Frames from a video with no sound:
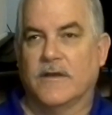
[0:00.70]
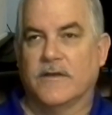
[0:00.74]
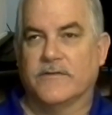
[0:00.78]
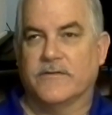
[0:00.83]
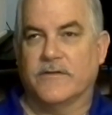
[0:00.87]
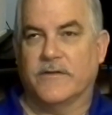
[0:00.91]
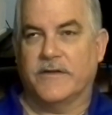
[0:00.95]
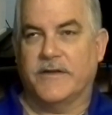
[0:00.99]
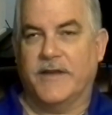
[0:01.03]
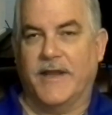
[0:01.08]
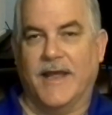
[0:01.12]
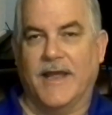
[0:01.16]

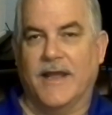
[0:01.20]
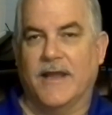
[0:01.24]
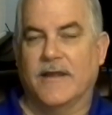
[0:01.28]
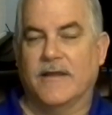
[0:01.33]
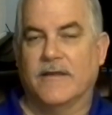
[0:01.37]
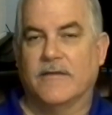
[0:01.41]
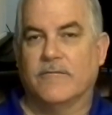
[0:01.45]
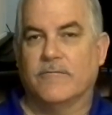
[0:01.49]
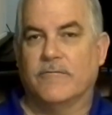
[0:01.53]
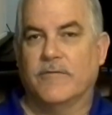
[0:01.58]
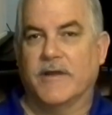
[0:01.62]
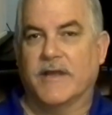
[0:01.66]
So today,
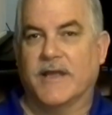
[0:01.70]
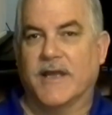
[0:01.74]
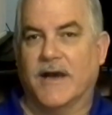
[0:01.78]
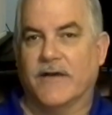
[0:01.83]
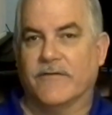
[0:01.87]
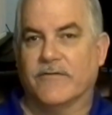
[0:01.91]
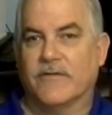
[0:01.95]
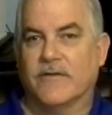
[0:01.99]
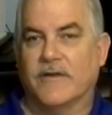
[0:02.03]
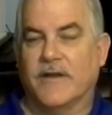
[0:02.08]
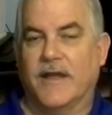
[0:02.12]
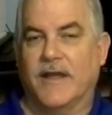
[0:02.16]
we
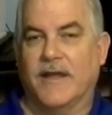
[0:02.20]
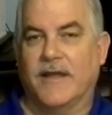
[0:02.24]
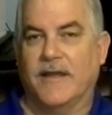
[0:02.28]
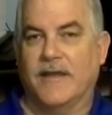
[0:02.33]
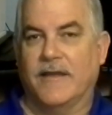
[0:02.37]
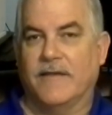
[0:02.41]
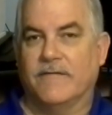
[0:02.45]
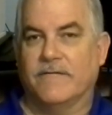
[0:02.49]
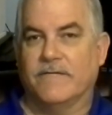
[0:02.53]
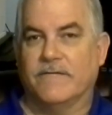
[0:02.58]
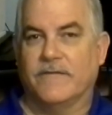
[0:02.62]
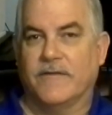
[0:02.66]
cover
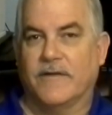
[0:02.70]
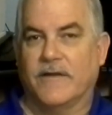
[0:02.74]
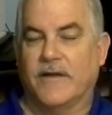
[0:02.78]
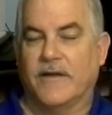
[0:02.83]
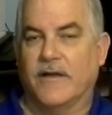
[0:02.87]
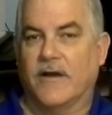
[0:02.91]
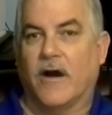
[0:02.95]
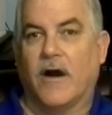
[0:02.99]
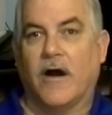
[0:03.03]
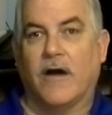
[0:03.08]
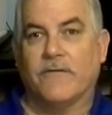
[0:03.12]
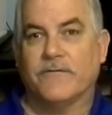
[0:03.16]
a
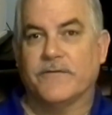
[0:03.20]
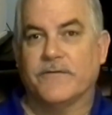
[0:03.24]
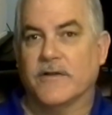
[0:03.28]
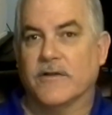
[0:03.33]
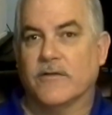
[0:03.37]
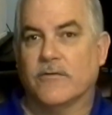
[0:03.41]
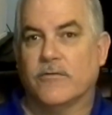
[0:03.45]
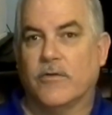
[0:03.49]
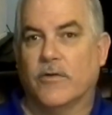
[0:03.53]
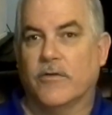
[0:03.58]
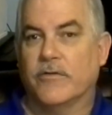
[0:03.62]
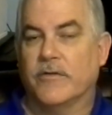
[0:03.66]
very
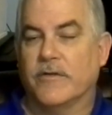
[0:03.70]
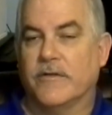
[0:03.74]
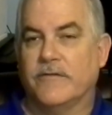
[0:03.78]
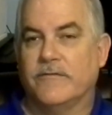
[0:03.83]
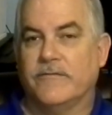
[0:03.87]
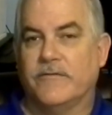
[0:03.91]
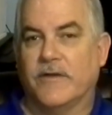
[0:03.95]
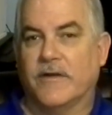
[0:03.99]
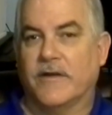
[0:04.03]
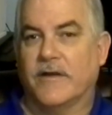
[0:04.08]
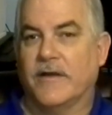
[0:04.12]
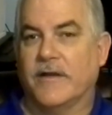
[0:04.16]
often quoted,
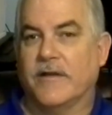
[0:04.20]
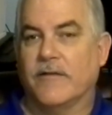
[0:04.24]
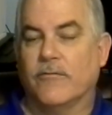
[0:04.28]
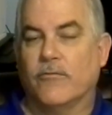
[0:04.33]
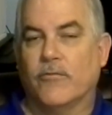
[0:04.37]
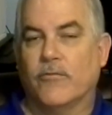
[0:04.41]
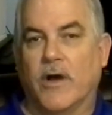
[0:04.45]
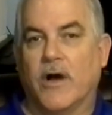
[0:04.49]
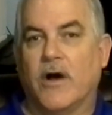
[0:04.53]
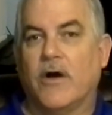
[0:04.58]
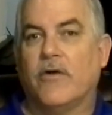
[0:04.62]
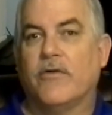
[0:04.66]
very
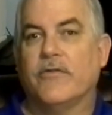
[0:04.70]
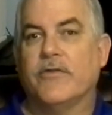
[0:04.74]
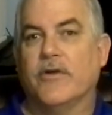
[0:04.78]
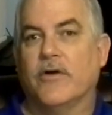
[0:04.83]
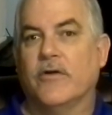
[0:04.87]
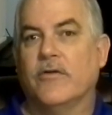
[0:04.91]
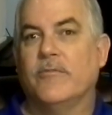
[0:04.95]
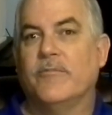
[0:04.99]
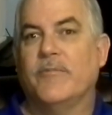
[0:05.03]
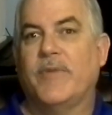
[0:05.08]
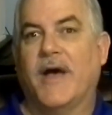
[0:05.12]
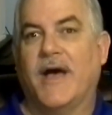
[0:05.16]

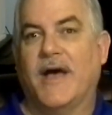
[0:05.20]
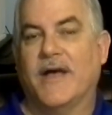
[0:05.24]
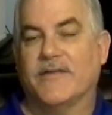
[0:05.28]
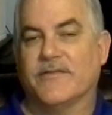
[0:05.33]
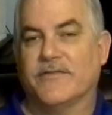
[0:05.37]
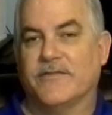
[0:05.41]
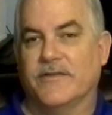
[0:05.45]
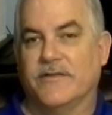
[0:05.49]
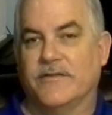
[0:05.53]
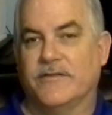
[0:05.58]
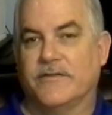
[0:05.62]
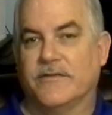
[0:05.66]
well-known
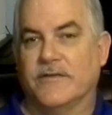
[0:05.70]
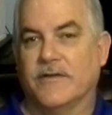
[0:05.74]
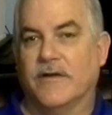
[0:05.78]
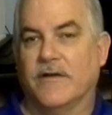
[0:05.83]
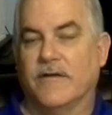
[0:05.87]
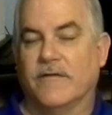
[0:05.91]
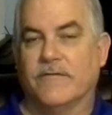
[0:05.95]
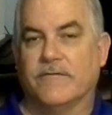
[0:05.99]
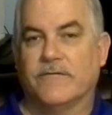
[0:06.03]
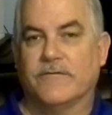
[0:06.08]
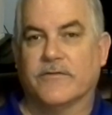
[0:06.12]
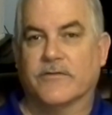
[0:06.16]
passage
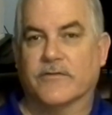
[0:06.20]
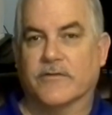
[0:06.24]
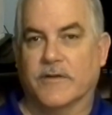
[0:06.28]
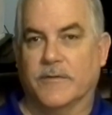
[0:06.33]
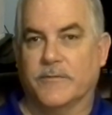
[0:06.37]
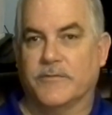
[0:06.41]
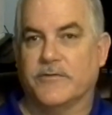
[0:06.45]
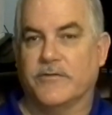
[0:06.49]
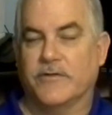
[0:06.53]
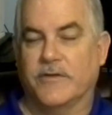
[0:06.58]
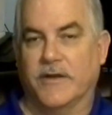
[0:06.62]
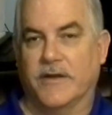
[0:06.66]
of
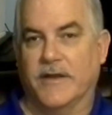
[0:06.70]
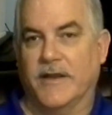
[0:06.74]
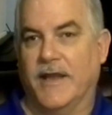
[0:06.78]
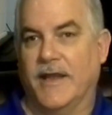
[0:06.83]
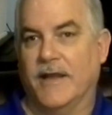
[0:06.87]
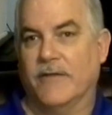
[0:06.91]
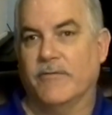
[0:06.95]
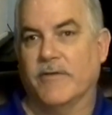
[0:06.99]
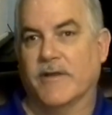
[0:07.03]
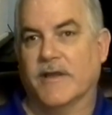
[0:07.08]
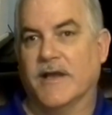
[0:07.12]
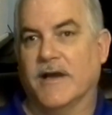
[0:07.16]
Scripture
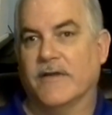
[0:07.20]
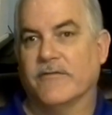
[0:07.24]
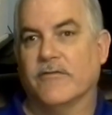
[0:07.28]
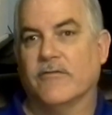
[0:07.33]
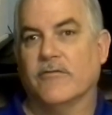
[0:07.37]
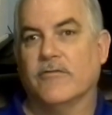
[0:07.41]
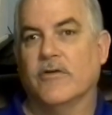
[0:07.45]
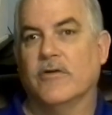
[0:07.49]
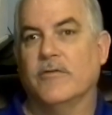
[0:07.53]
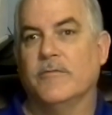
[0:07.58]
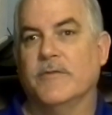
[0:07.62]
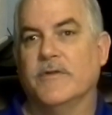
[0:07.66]
today. We cover
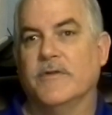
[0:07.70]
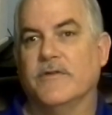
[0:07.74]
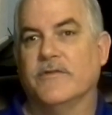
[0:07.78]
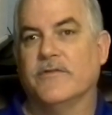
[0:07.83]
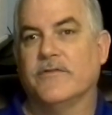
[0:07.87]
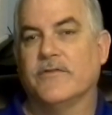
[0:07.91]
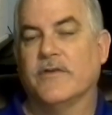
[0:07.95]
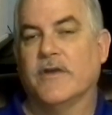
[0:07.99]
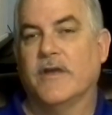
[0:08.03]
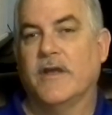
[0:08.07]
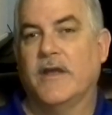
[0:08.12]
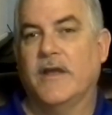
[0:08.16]

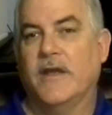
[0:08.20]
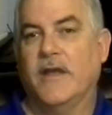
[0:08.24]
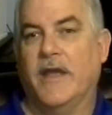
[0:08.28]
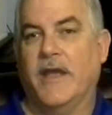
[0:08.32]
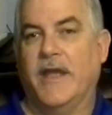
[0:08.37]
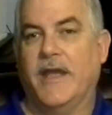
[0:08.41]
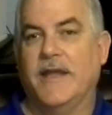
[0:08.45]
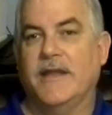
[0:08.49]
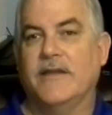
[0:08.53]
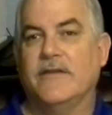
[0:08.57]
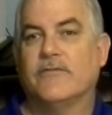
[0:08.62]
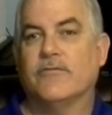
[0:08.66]
Romans
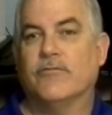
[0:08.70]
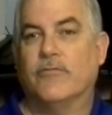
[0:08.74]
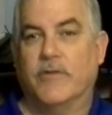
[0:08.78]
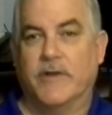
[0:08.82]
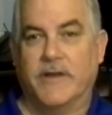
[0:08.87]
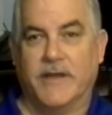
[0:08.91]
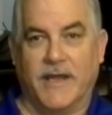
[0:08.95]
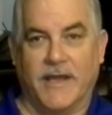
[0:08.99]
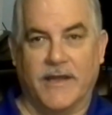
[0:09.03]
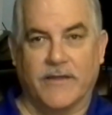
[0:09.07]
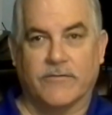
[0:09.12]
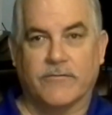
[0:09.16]
8,
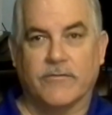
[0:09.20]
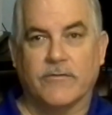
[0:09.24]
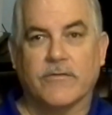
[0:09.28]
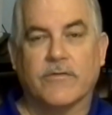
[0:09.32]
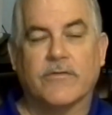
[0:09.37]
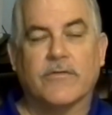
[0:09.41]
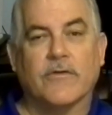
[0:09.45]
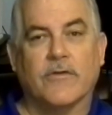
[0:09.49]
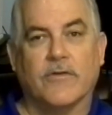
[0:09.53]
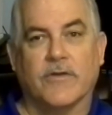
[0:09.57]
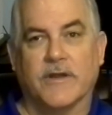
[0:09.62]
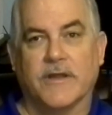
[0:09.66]
28 through
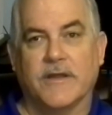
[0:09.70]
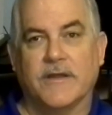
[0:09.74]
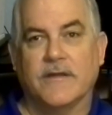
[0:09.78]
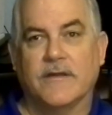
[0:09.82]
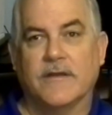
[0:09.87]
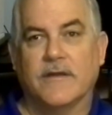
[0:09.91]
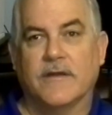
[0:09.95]
30.